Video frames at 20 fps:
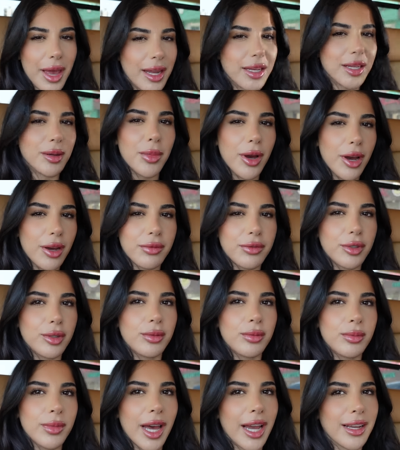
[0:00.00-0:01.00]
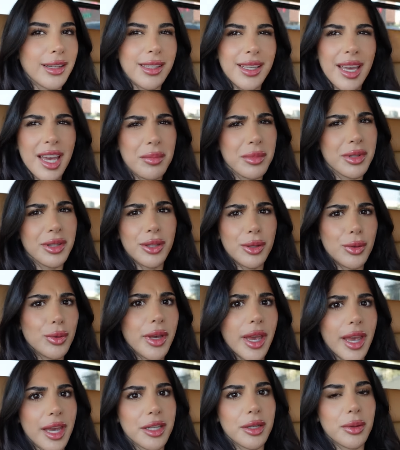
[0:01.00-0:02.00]
any perfume that I could get him in the
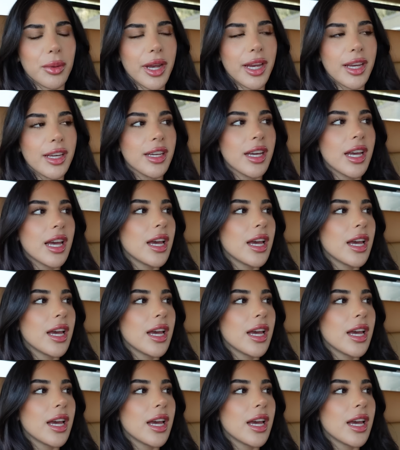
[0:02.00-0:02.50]
UK anyway.